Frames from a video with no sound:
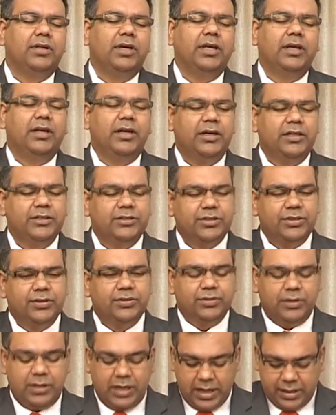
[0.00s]
in
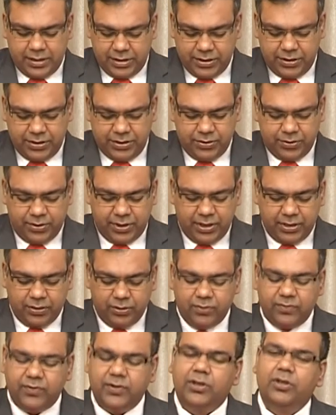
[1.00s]
addition to that, you can
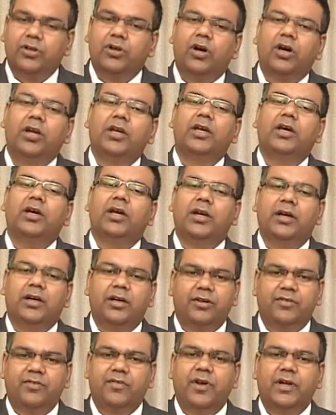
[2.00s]
go for cornea
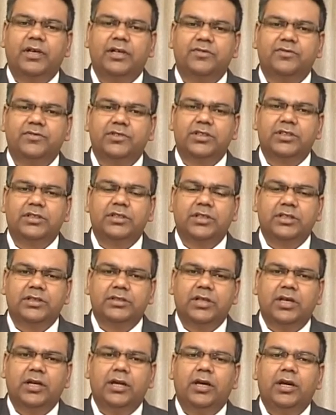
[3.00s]
and refractive
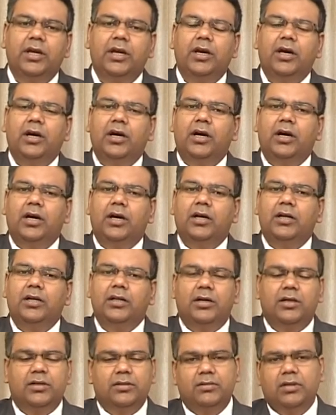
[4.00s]
surgeries.
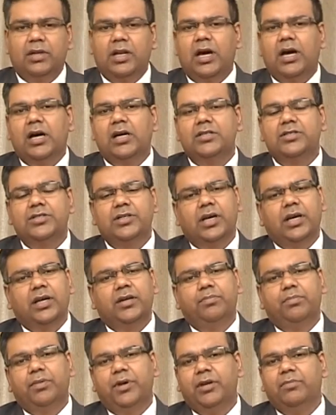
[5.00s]
Large
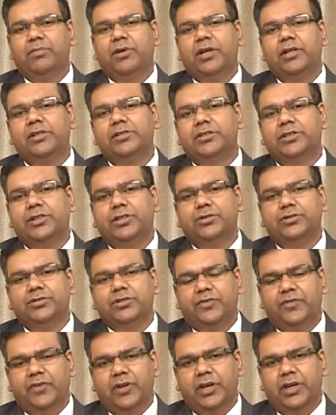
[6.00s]
and premier
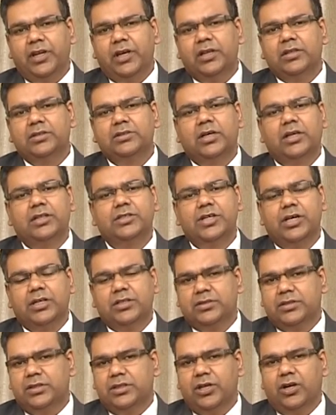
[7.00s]
institutes of India, such
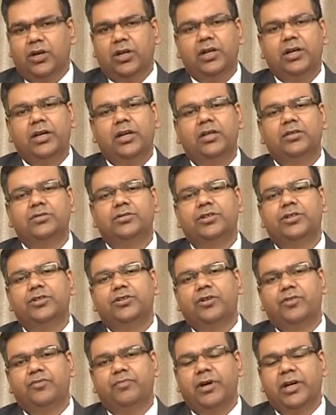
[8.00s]
as the All India
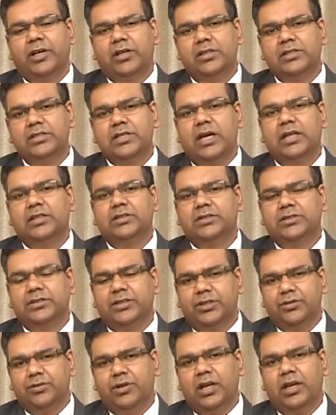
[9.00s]
Institute of Medical
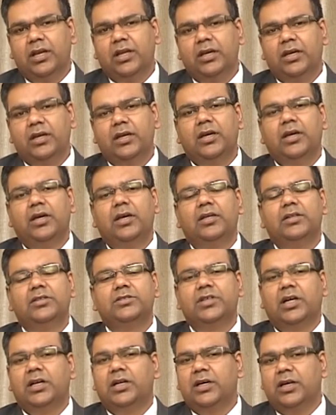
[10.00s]
Sciences, New Delhi,
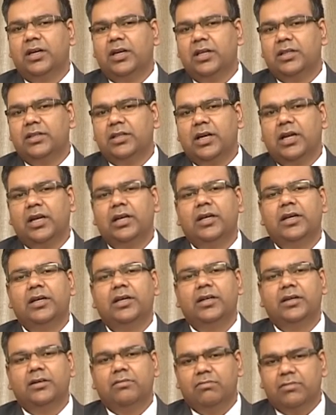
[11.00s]
the Shankar
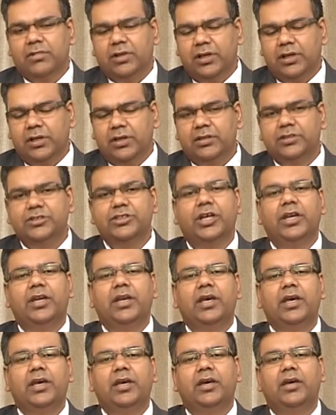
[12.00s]
Netrale,
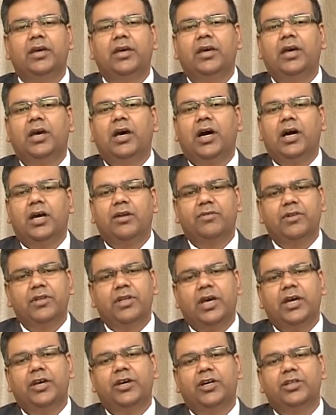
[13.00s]
Chennai,
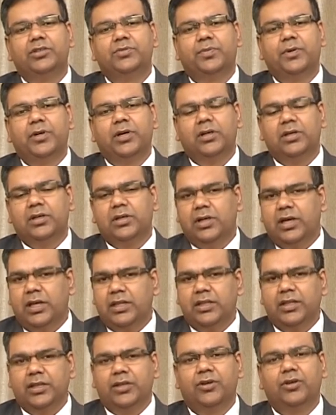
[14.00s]
Arvind Eye Hospital
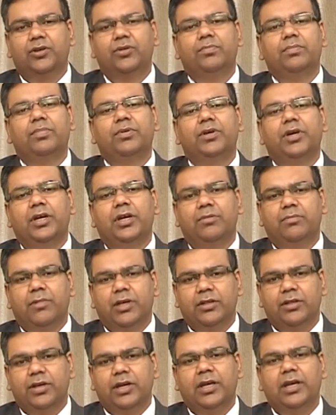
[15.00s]
and their group in
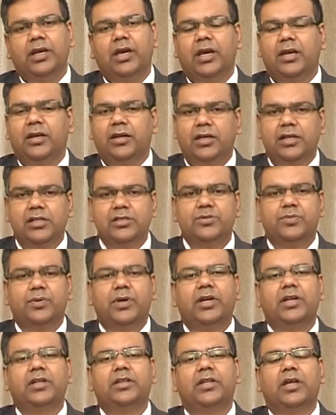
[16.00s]
Madurai and
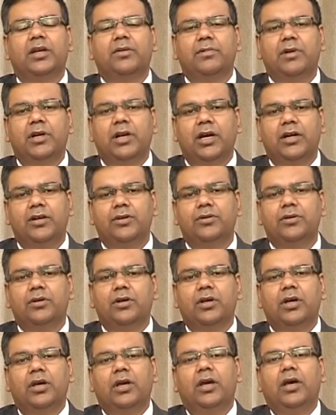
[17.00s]
elsewhere in Tamil Nadu,
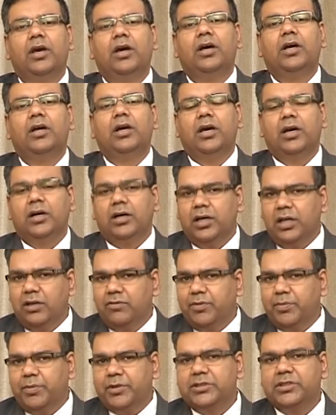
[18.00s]

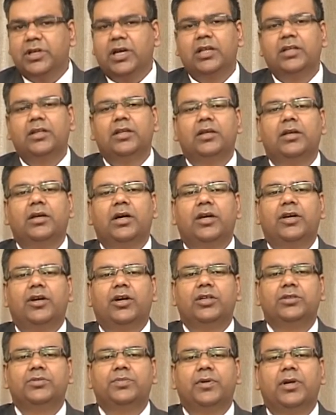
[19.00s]
L.V. Prasad Eye
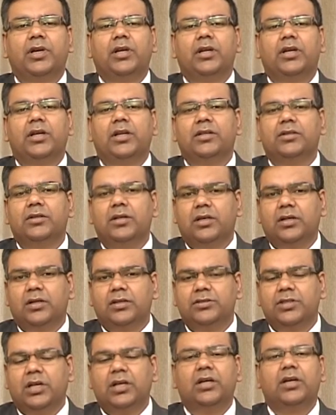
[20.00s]
Hospital in
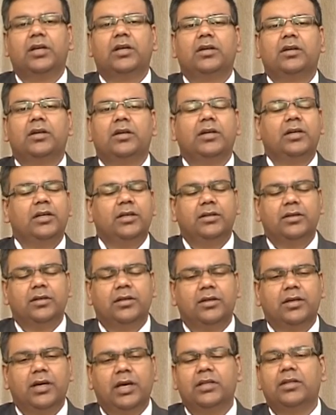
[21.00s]

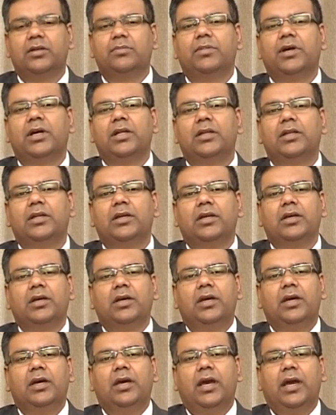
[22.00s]
Hyderabad,
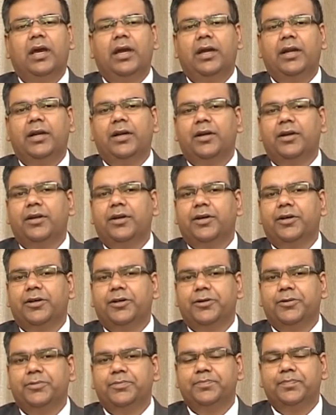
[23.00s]
and
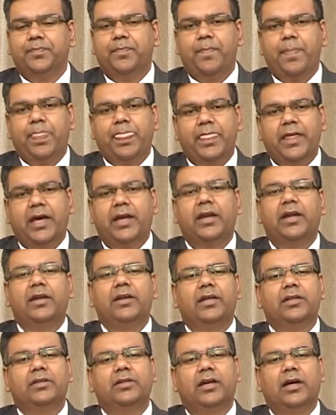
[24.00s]

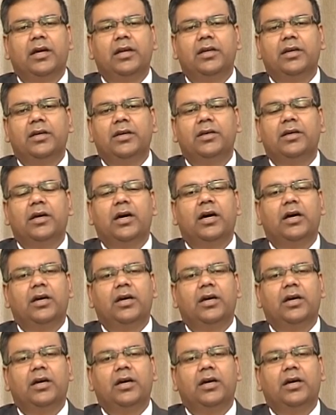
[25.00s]
Narayan Netrale